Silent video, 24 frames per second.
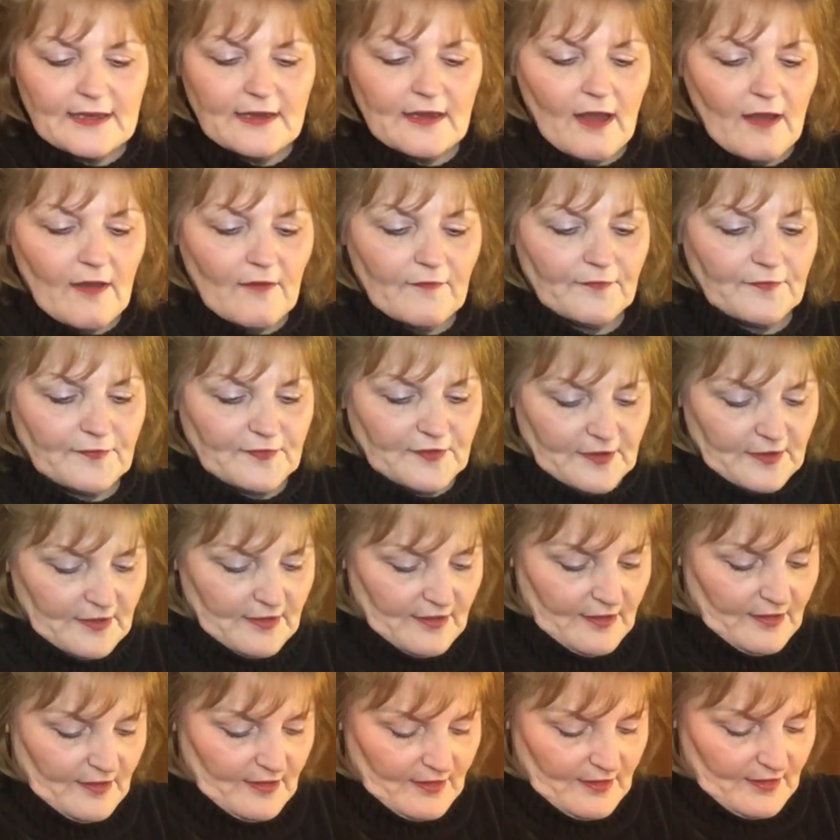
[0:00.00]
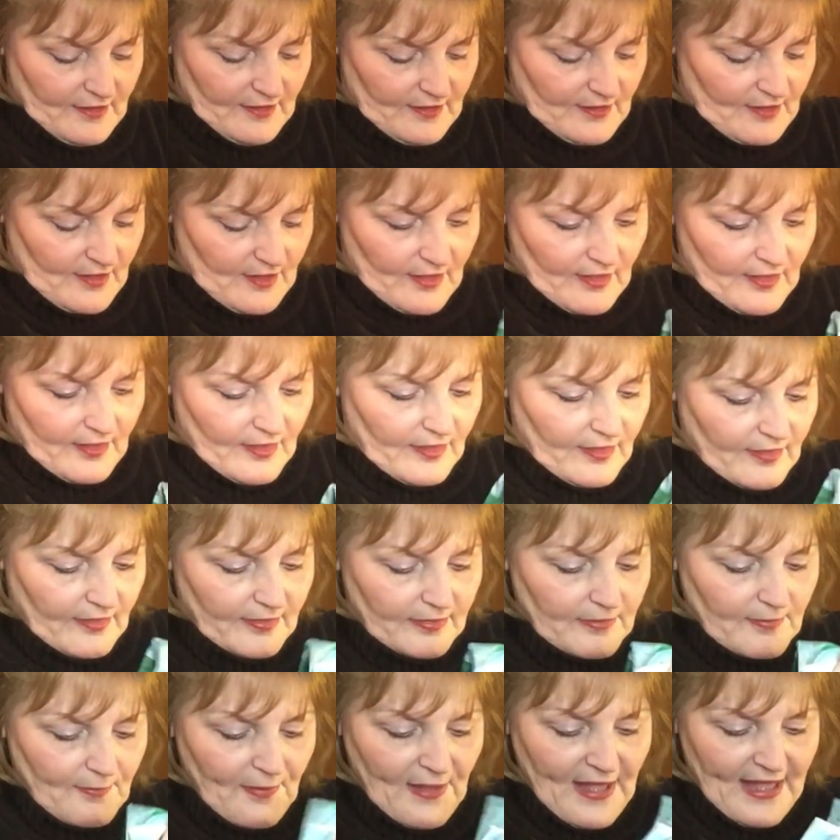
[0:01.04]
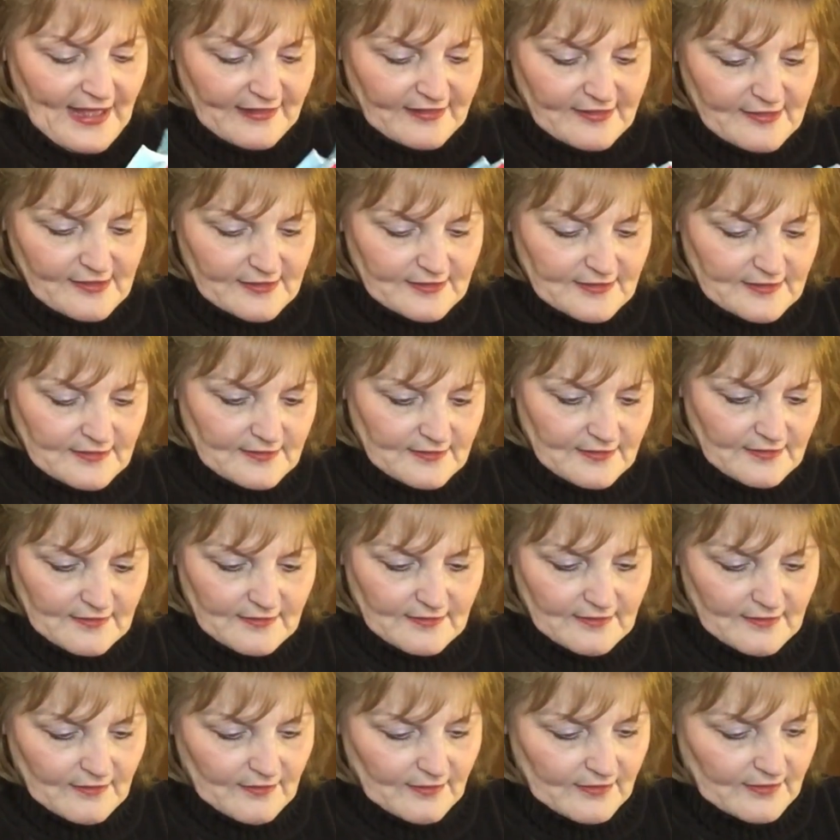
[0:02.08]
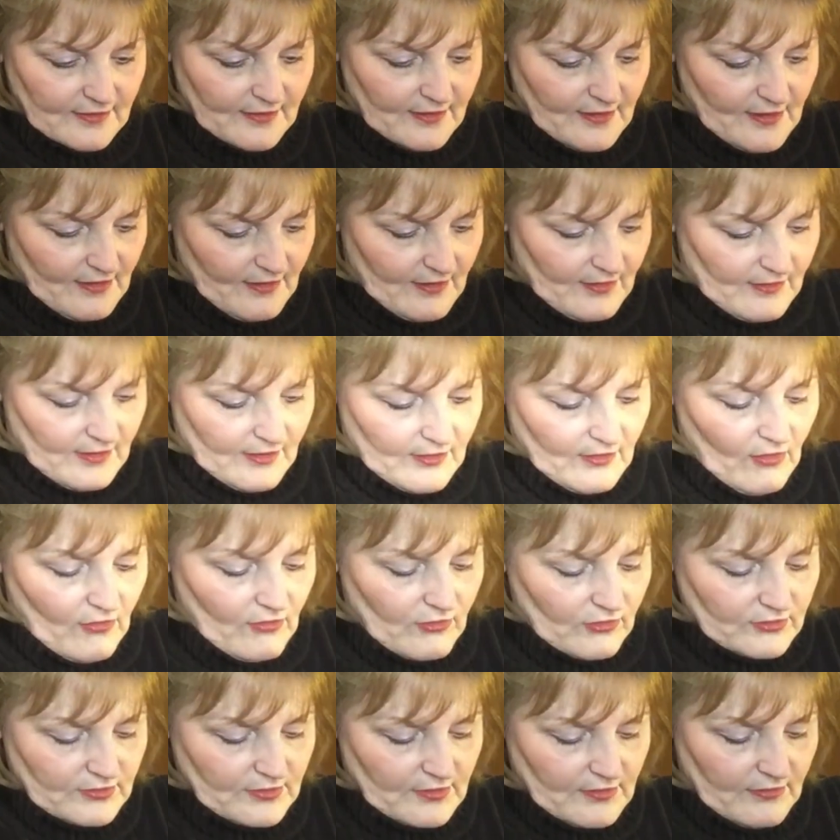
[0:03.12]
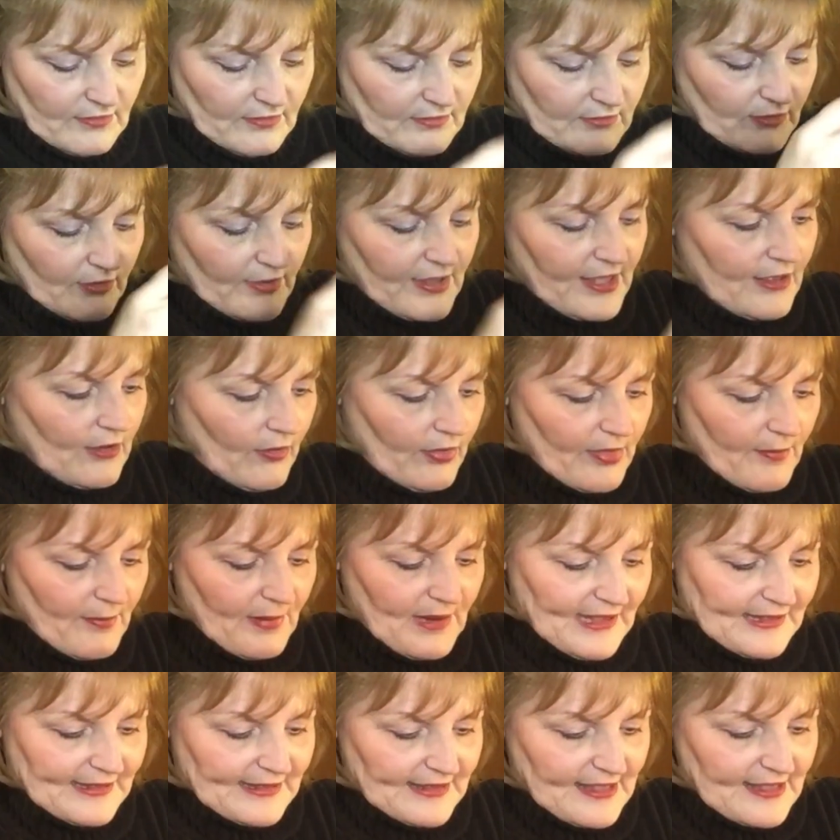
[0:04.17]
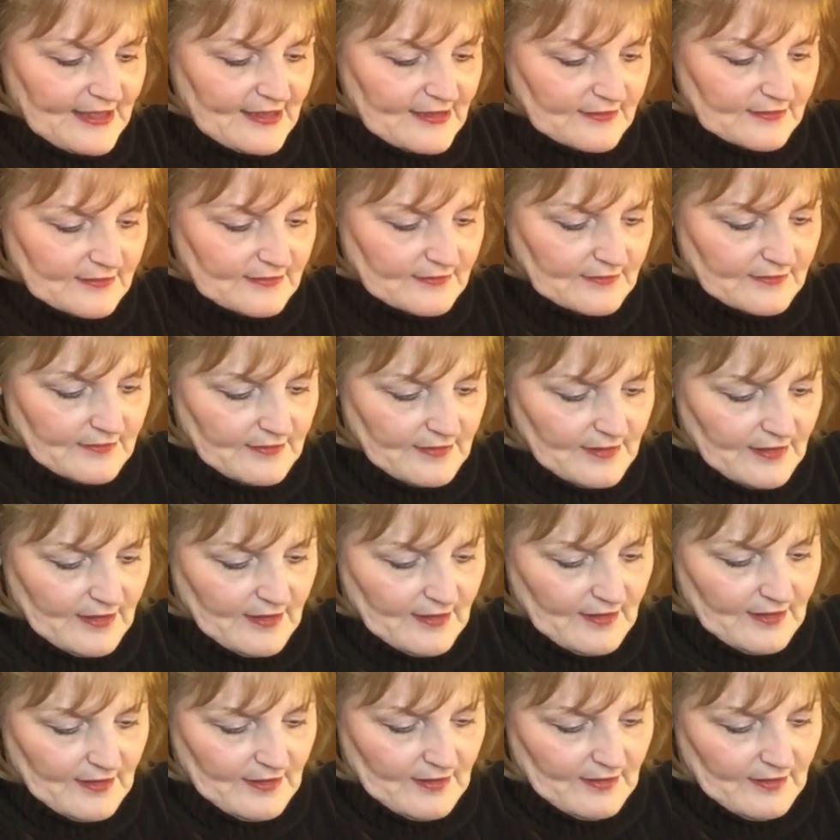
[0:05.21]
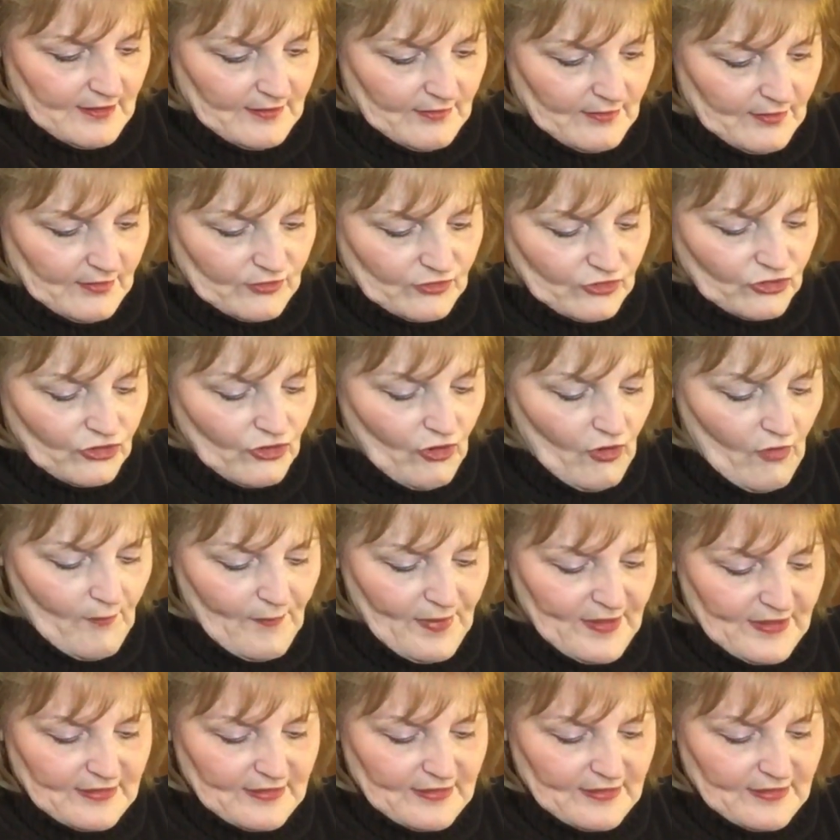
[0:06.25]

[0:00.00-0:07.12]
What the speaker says: loved the pattern on looking on the Blankitten shop